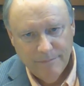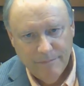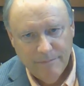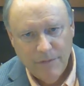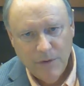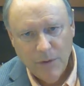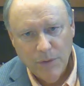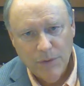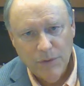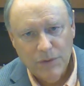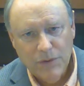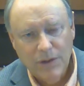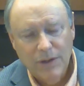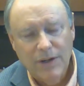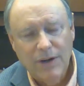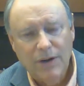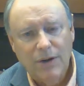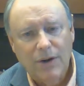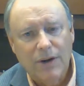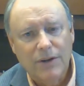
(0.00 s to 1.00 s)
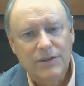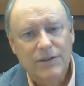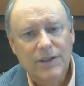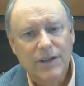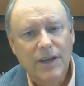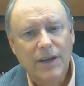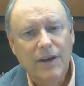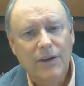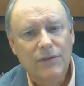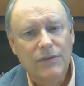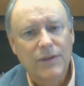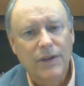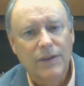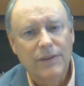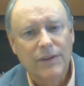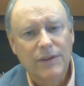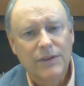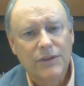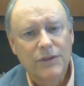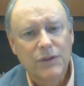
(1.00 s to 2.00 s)
focused in on ourselves,
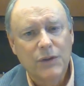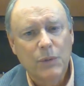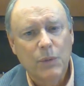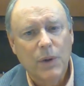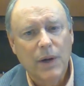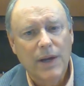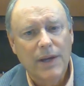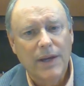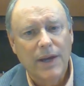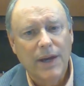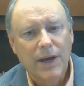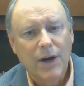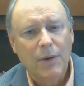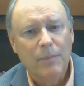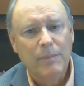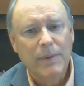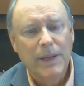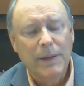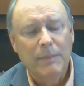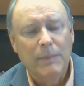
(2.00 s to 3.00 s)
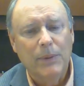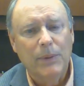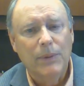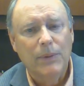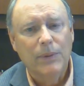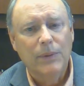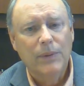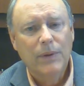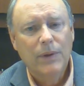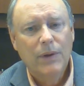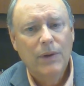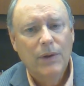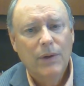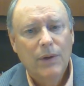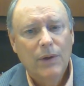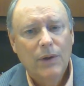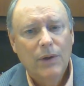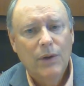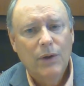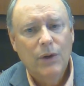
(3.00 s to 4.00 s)
and this is a way to help people
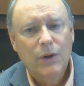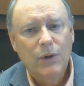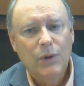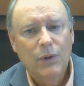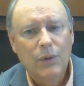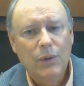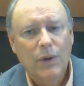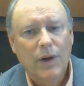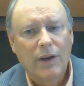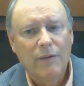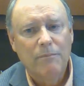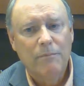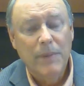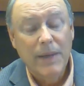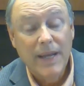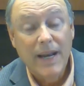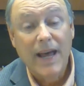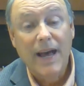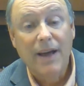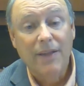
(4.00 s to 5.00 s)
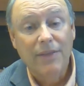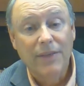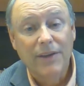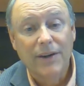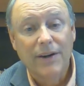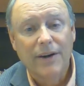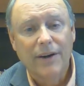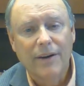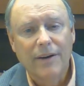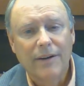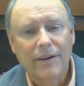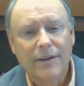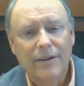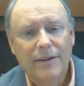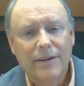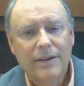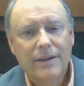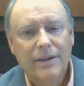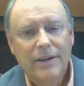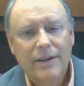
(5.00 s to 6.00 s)
who have been out there
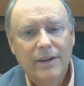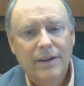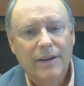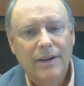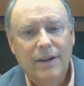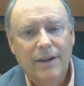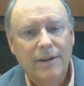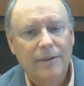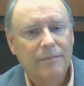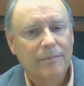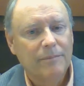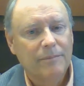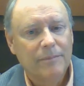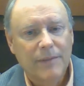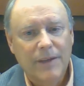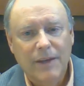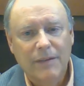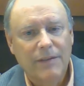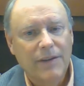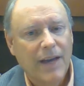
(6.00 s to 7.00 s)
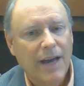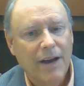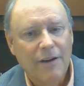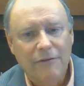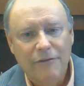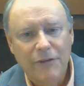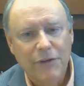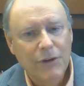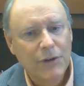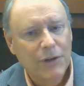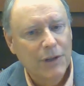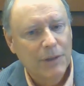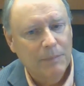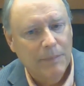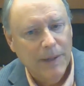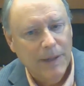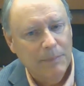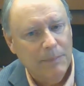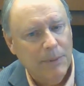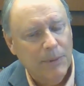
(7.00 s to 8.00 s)
uh, giving out food to
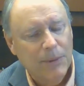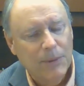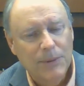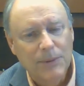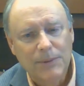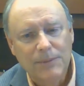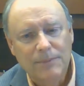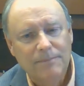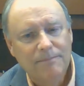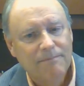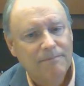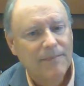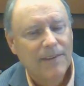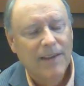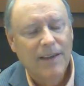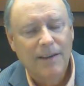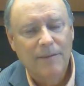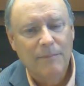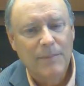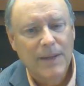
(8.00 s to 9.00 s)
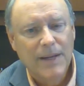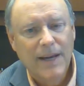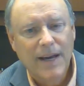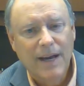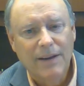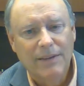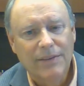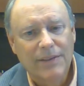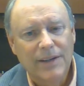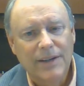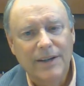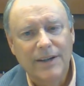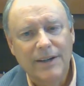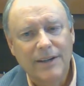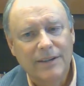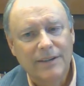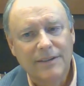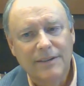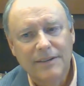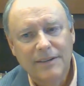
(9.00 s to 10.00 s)
people, have been out
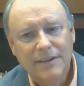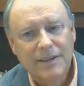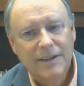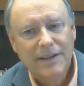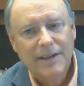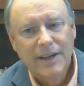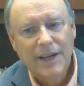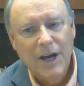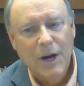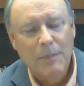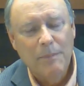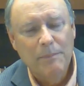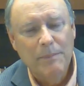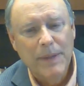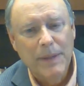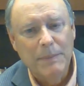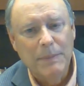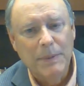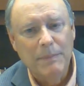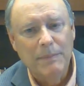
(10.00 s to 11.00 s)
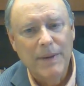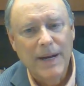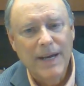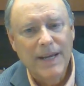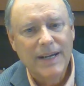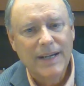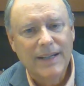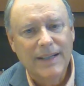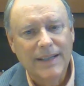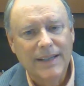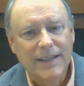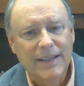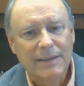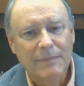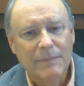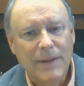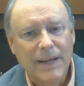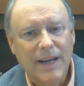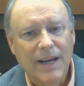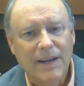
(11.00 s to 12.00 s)
there helping people medically,
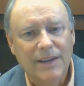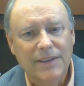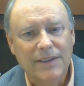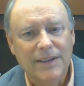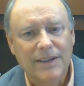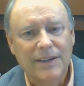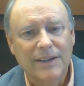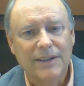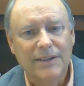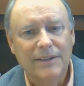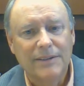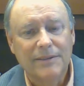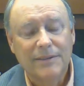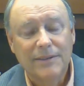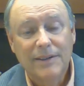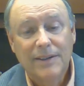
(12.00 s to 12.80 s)
been out there